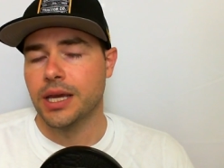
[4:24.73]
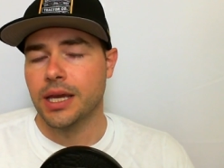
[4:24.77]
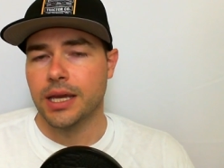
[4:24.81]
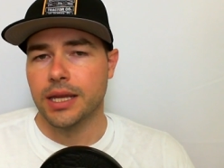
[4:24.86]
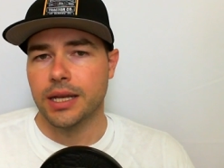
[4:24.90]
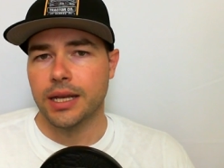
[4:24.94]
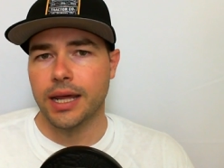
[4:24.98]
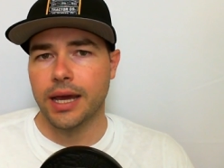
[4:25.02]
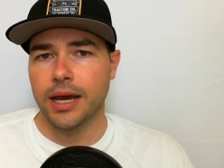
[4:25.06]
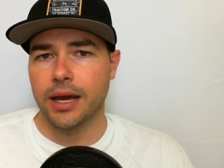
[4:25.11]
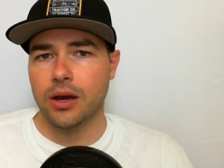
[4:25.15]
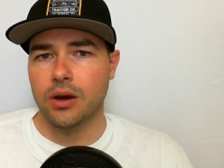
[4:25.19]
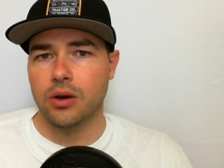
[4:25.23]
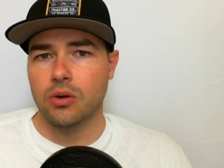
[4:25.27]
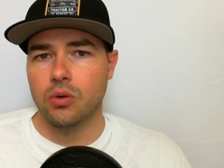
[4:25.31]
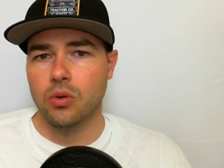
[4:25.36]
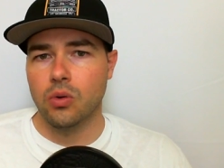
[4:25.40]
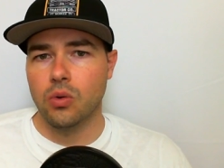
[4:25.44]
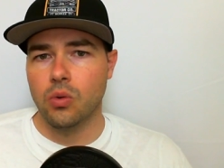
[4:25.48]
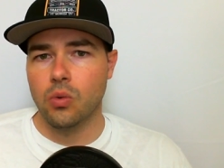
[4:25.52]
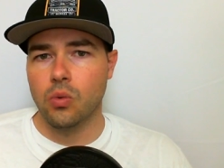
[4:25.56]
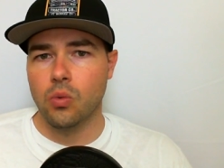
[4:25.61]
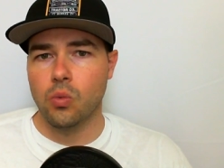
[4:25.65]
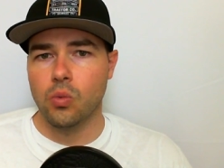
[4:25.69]
Now,
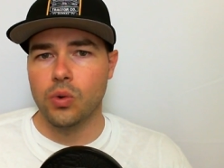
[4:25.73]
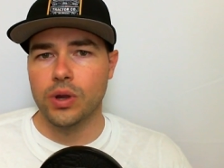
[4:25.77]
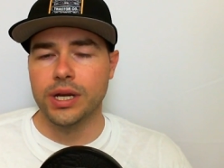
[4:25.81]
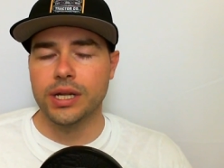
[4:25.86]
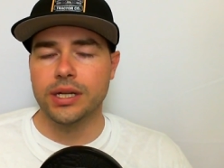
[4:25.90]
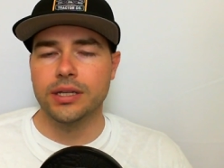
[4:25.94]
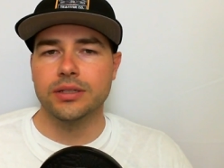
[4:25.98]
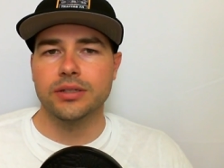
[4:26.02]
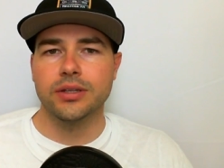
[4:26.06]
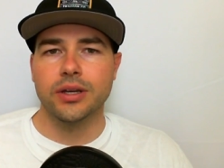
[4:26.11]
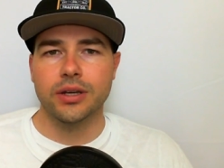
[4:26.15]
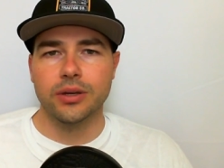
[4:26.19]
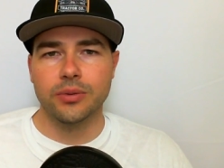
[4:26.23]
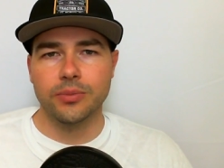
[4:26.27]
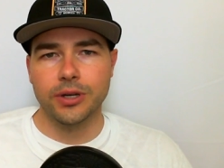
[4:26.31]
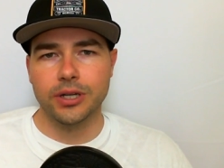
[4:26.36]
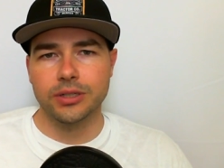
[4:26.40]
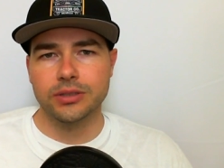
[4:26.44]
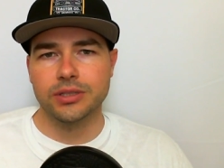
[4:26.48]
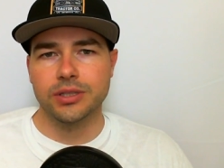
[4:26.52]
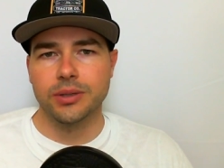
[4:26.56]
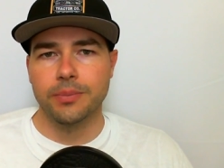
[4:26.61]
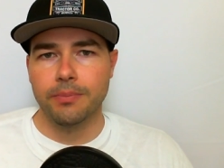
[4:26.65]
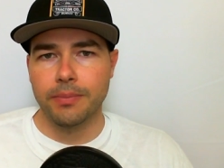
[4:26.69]
we need to talk
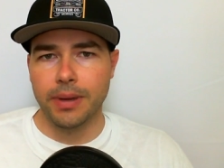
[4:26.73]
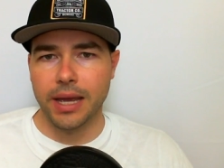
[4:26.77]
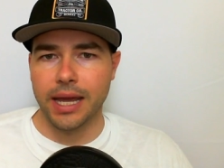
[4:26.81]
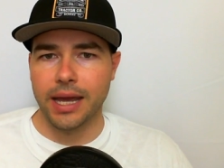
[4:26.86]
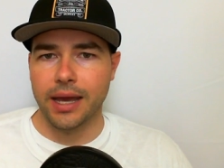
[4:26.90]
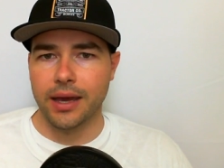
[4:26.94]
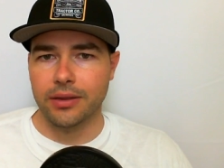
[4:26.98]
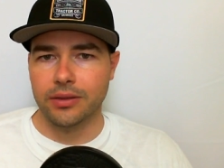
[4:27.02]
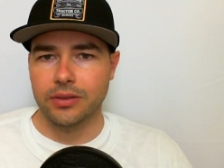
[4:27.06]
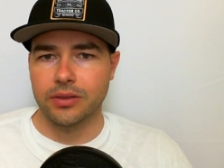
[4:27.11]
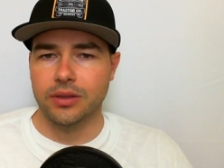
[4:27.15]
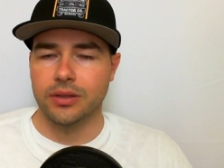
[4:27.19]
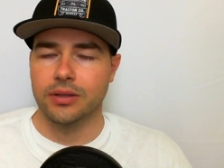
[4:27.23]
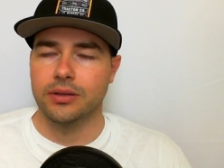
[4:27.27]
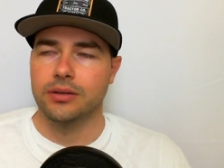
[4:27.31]
about some math.